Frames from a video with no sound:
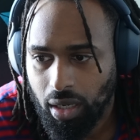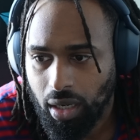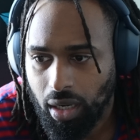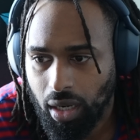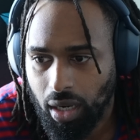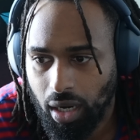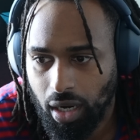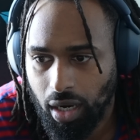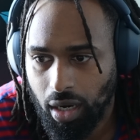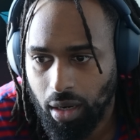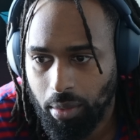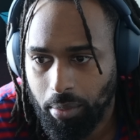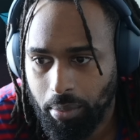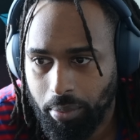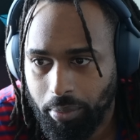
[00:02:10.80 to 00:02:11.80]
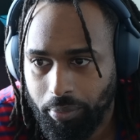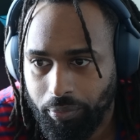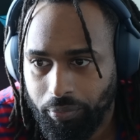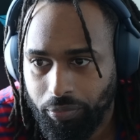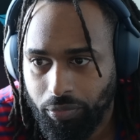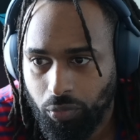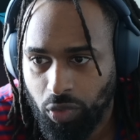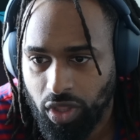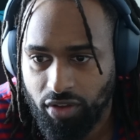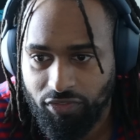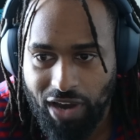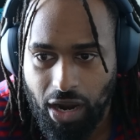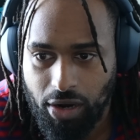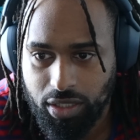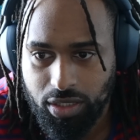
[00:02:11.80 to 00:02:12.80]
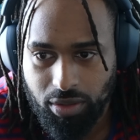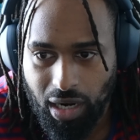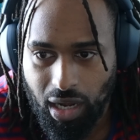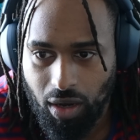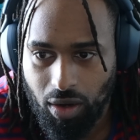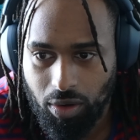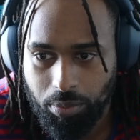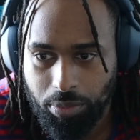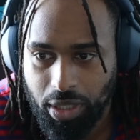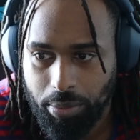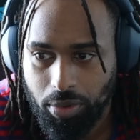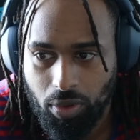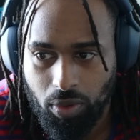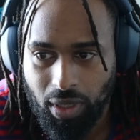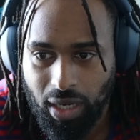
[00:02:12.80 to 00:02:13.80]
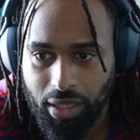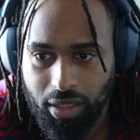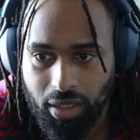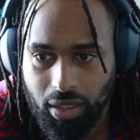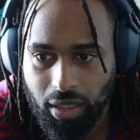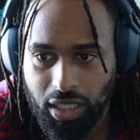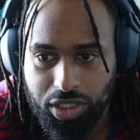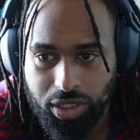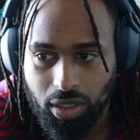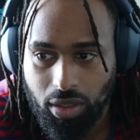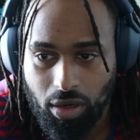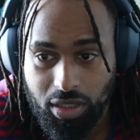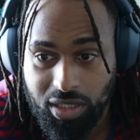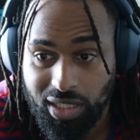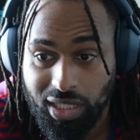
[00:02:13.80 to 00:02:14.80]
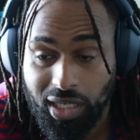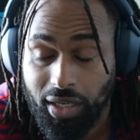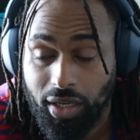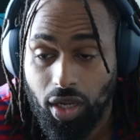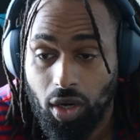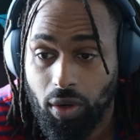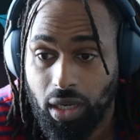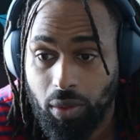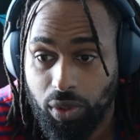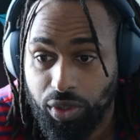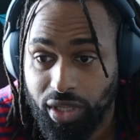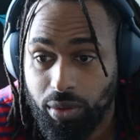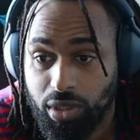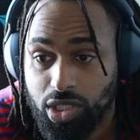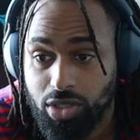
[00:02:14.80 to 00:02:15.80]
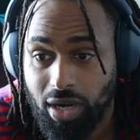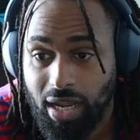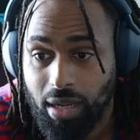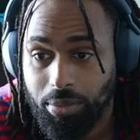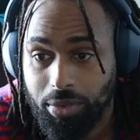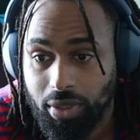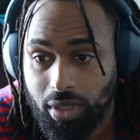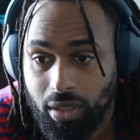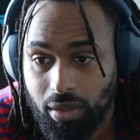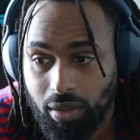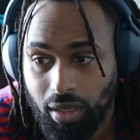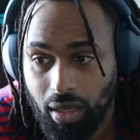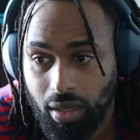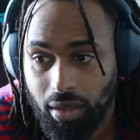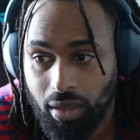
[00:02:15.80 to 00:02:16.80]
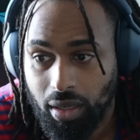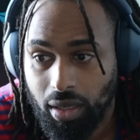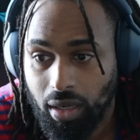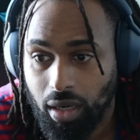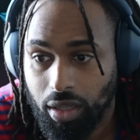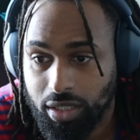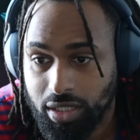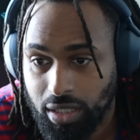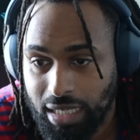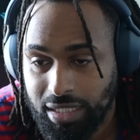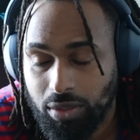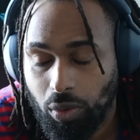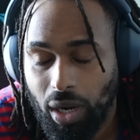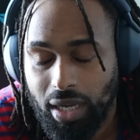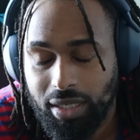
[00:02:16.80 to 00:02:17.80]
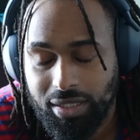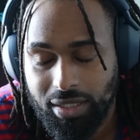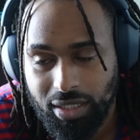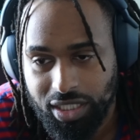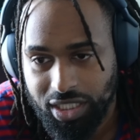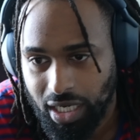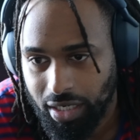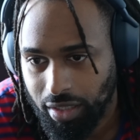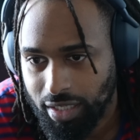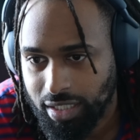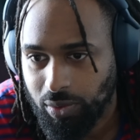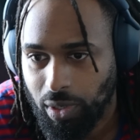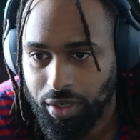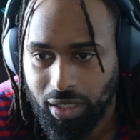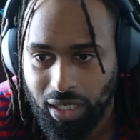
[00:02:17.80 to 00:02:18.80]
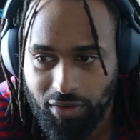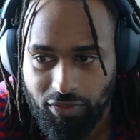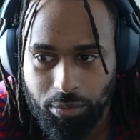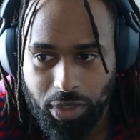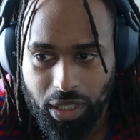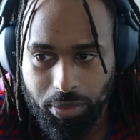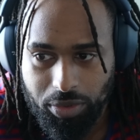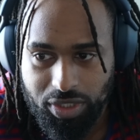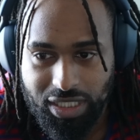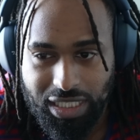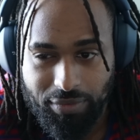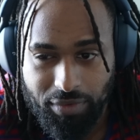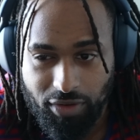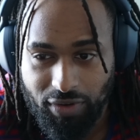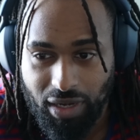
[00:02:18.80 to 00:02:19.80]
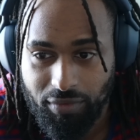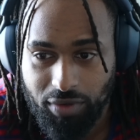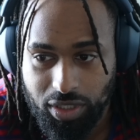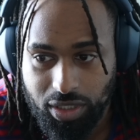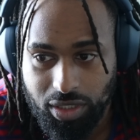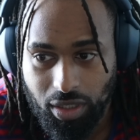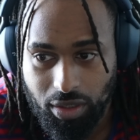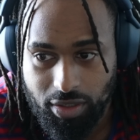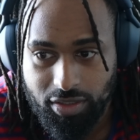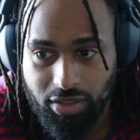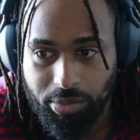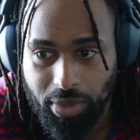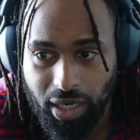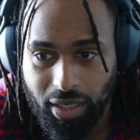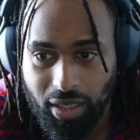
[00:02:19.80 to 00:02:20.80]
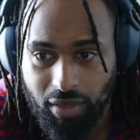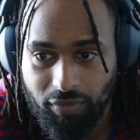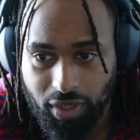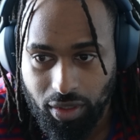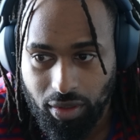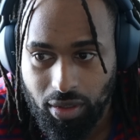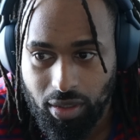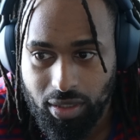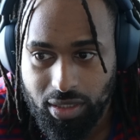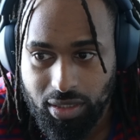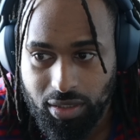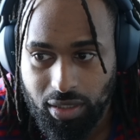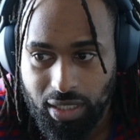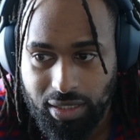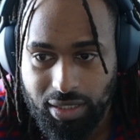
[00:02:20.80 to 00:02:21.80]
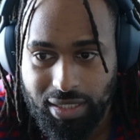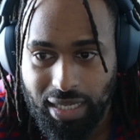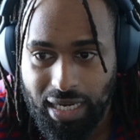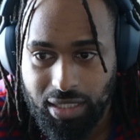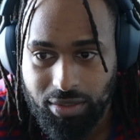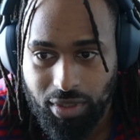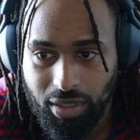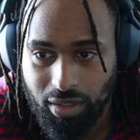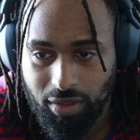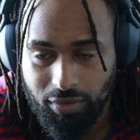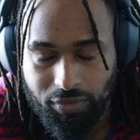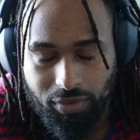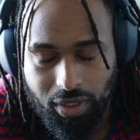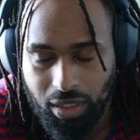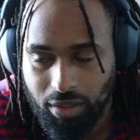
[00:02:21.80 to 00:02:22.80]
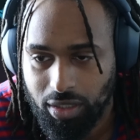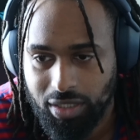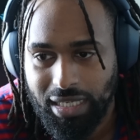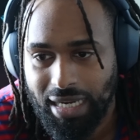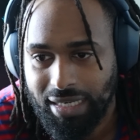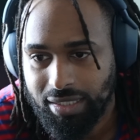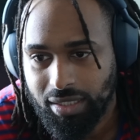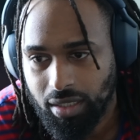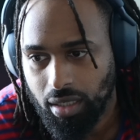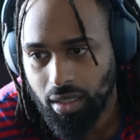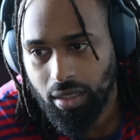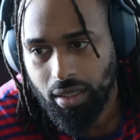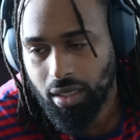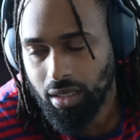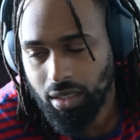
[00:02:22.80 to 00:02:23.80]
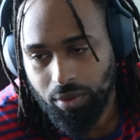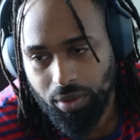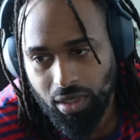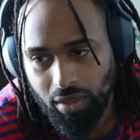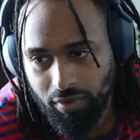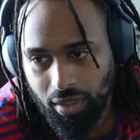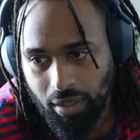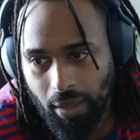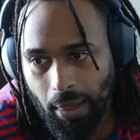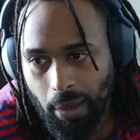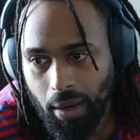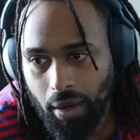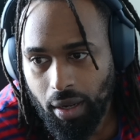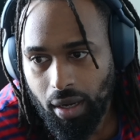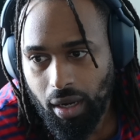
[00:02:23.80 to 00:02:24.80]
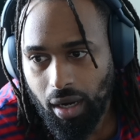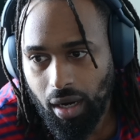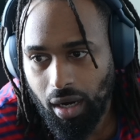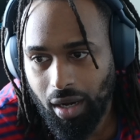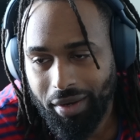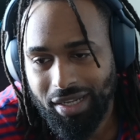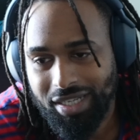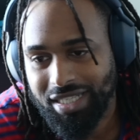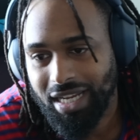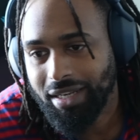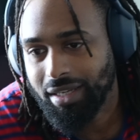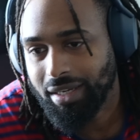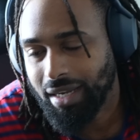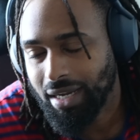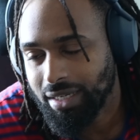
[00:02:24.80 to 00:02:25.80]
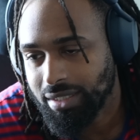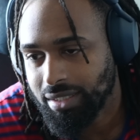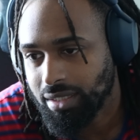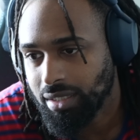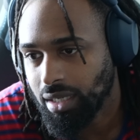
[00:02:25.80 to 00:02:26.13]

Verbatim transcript: When the fires were out, people who had the electric cars, they couldn't go anywhere. They were trapped. Okay, that's why it's the agenda. That's why they're giving people $7,500 for buying EV cars as a tax write-off or a tax cut or whatever. An agenda, guys.